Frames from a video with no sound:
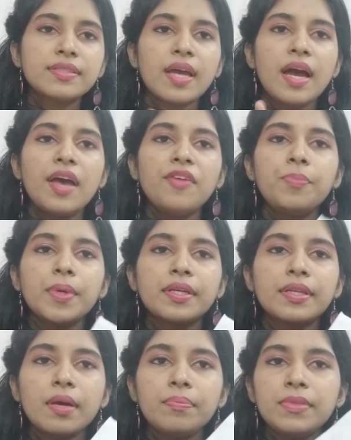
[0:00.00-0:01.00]
I have
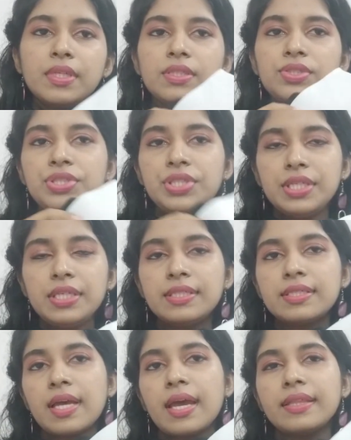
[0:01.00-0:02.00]
picked up these
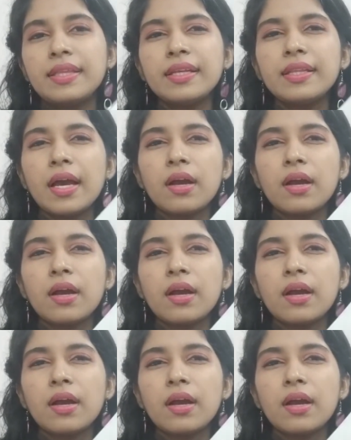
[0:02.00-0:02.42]
sheets. I think they are